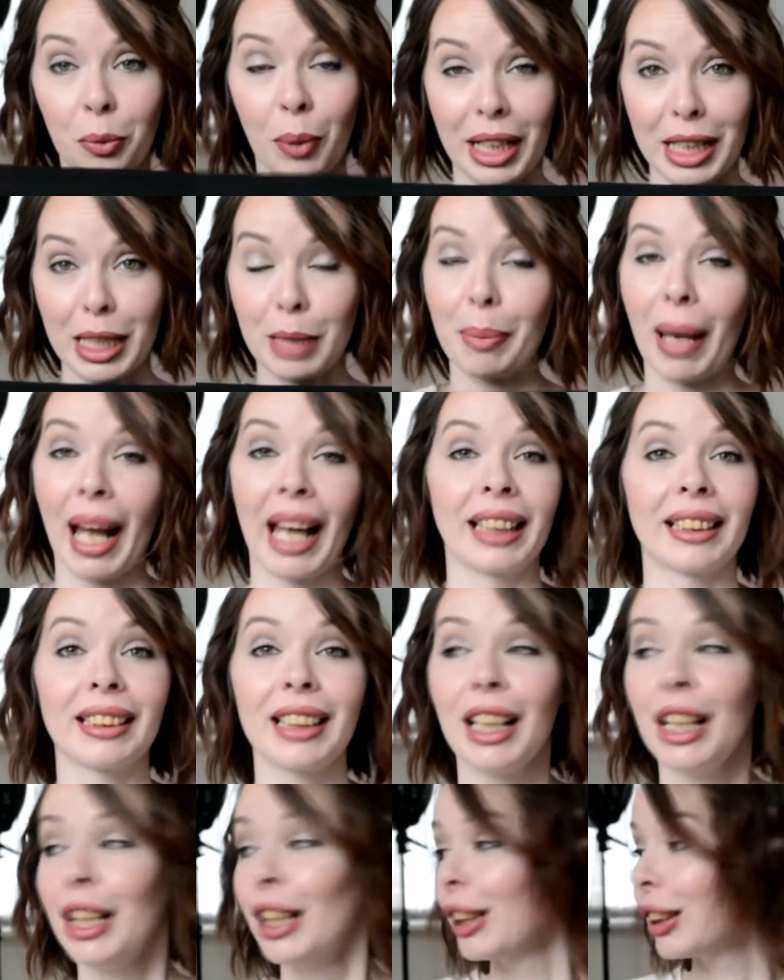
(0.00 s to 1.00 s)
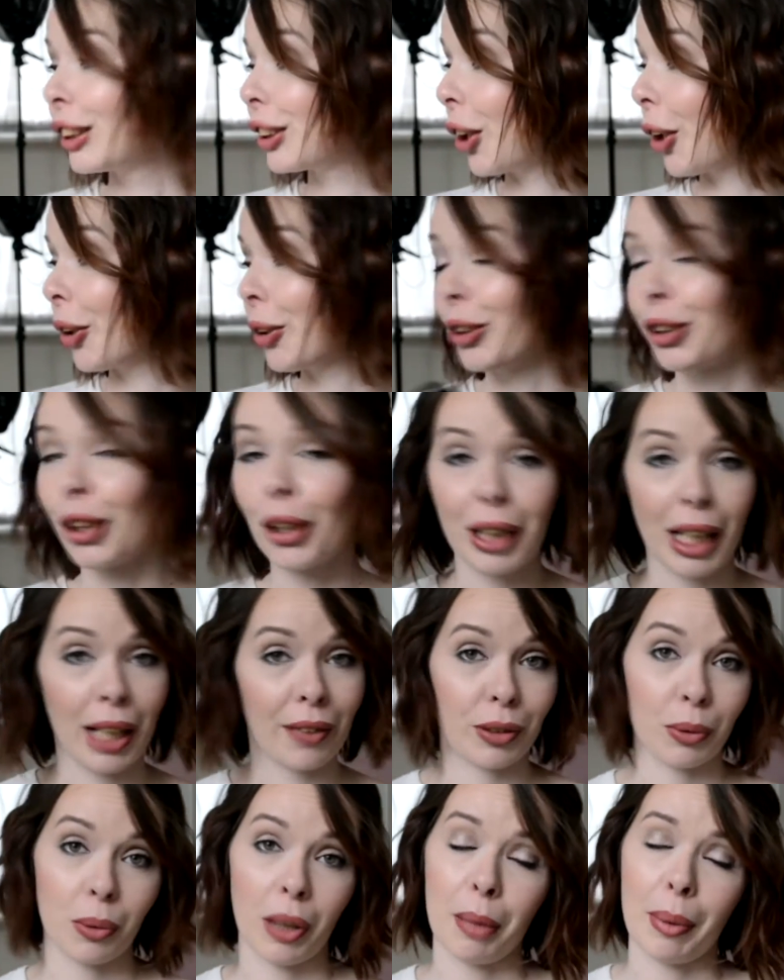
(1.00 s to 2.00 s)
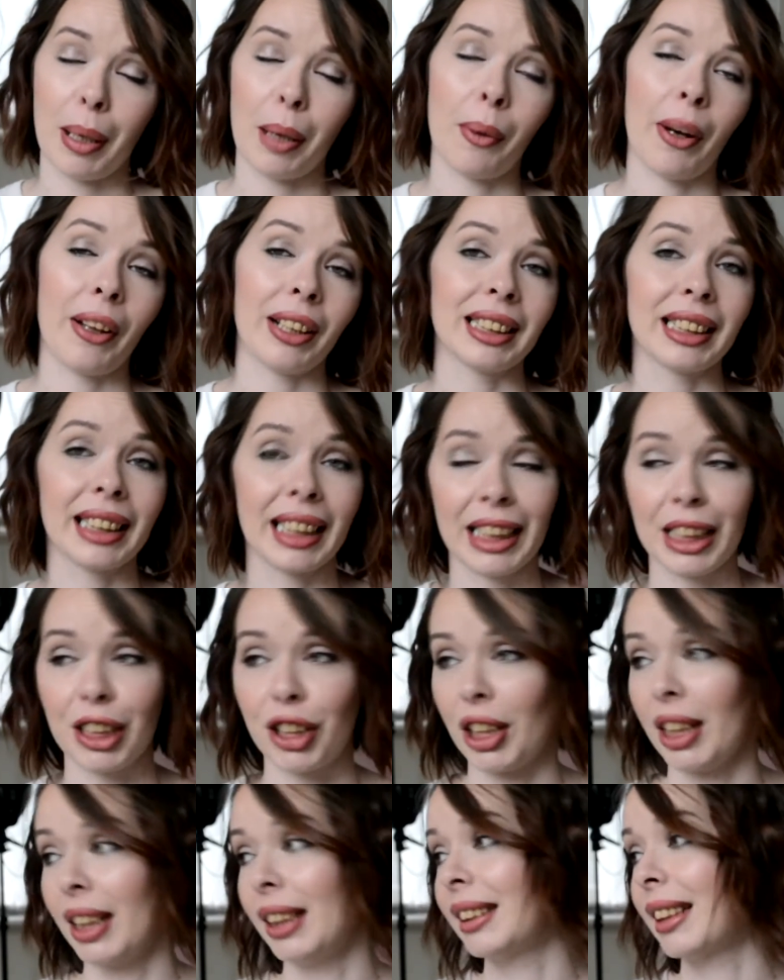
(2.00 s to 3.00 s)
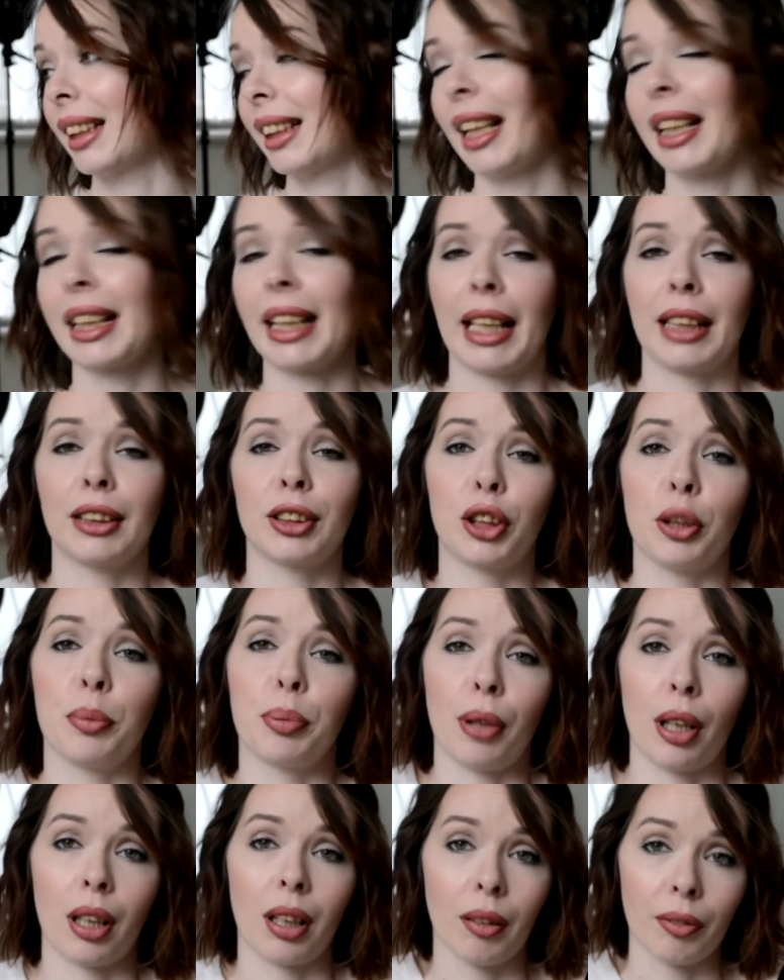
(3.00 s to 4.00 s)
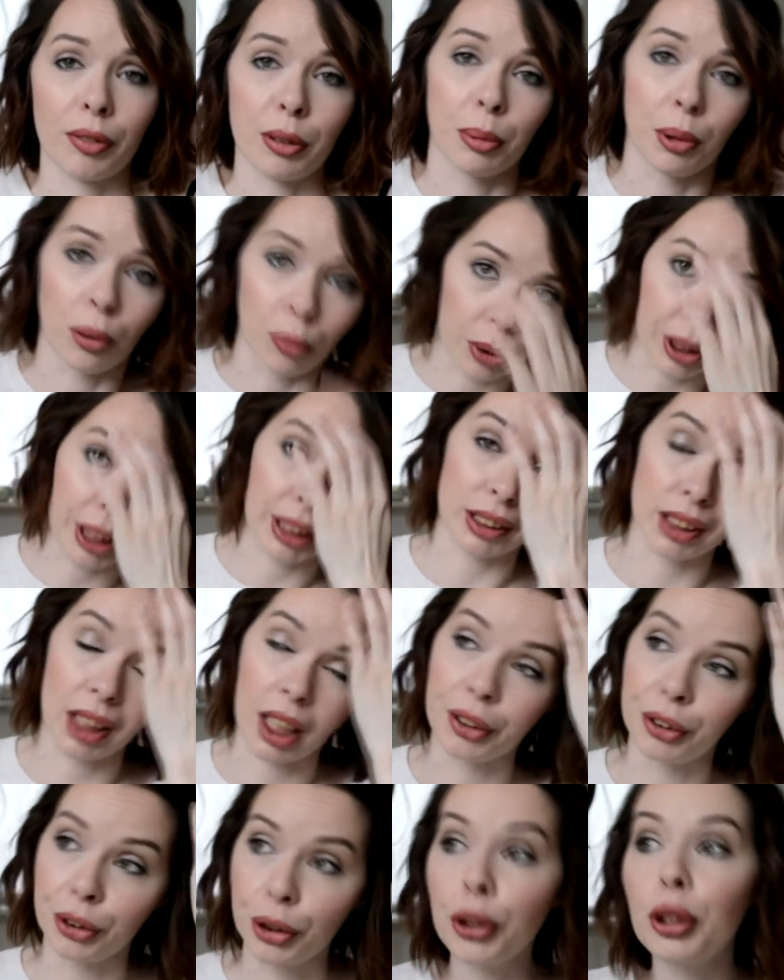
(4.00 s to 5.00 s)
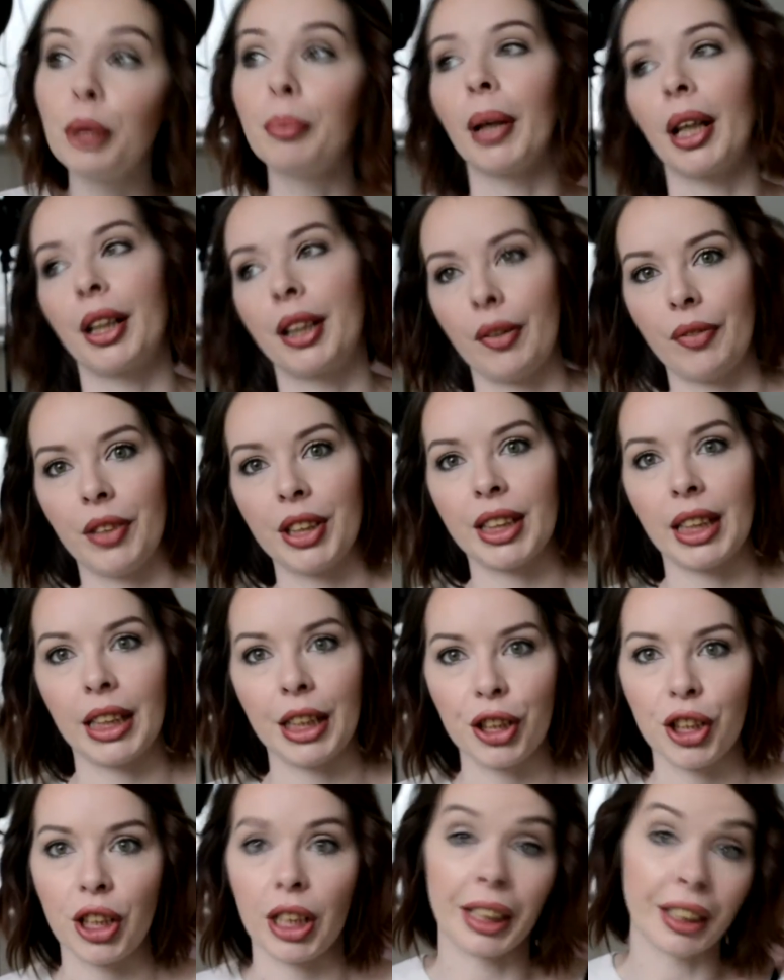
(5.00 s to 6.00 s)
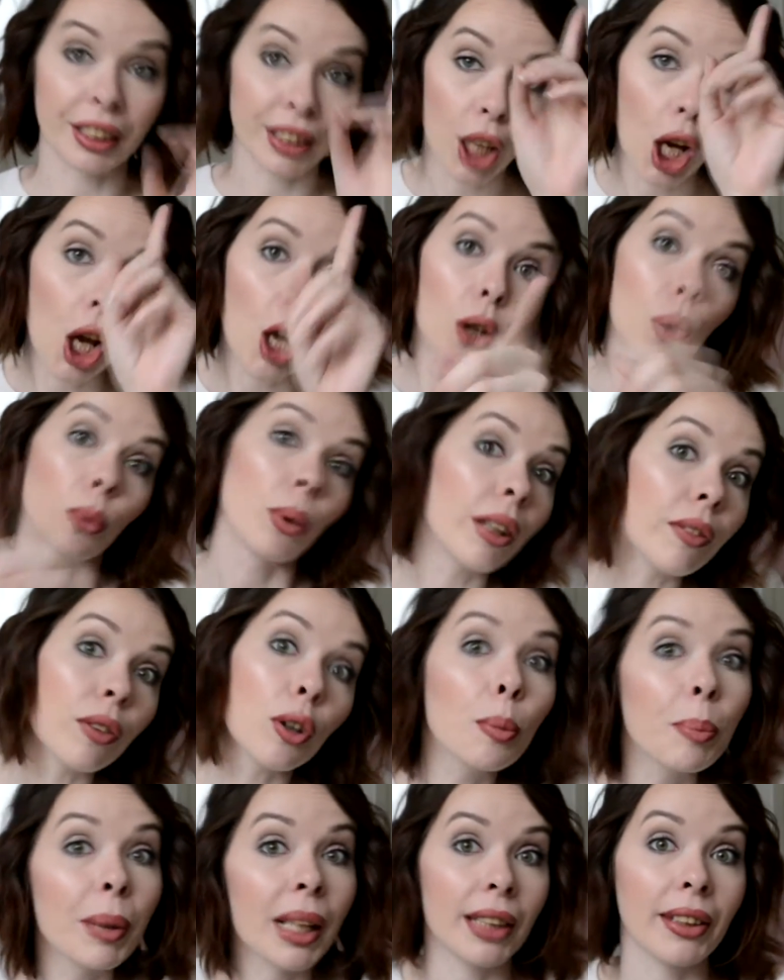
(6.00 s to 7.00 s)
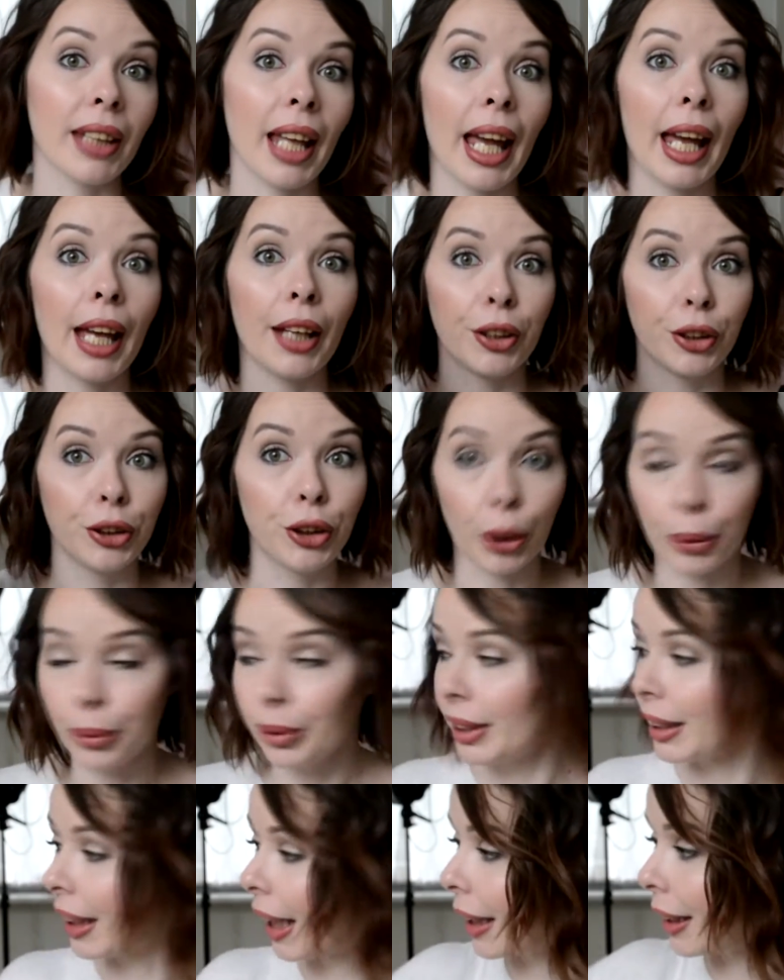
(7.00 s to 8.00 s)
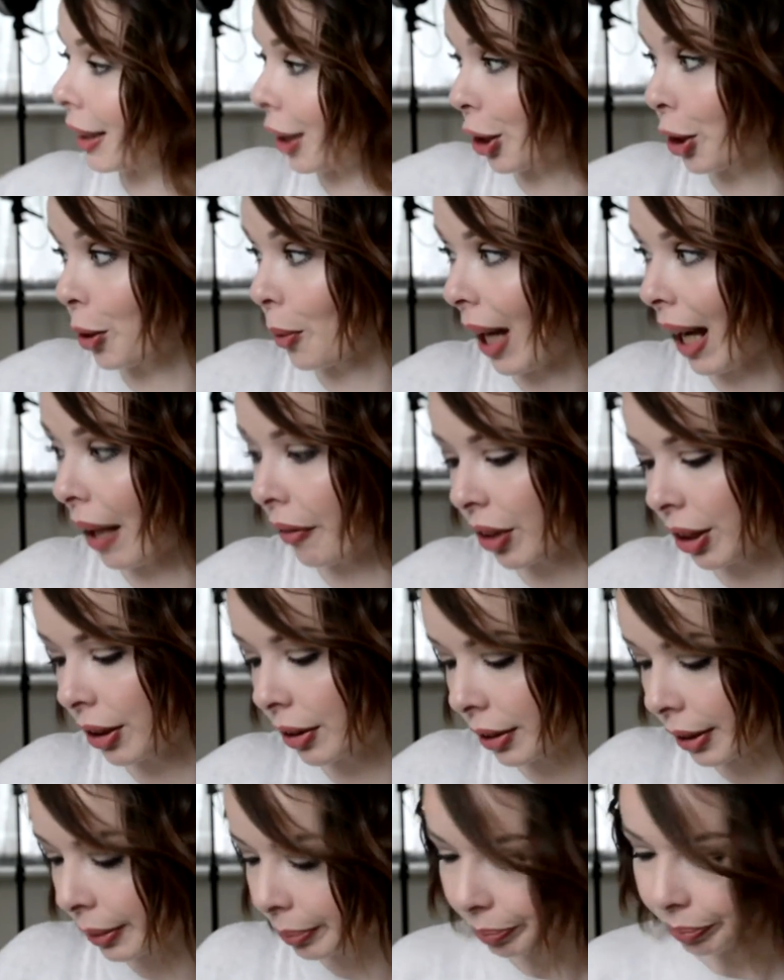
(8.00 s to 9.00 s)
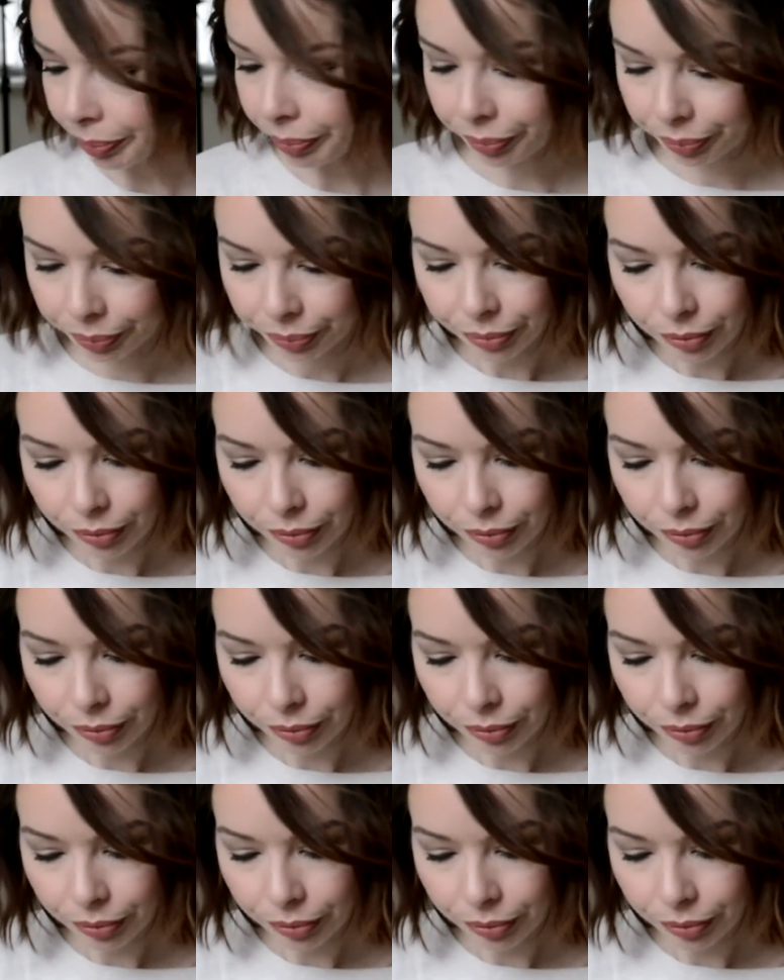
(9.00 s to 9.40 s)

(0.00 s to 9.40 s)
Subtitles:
waistband, so you don't have to worry about wearing skinny jeans and then getting super uncomfortable and wanting to undo the button of your skinny jeans. We've all been there. Don't say that you haven't.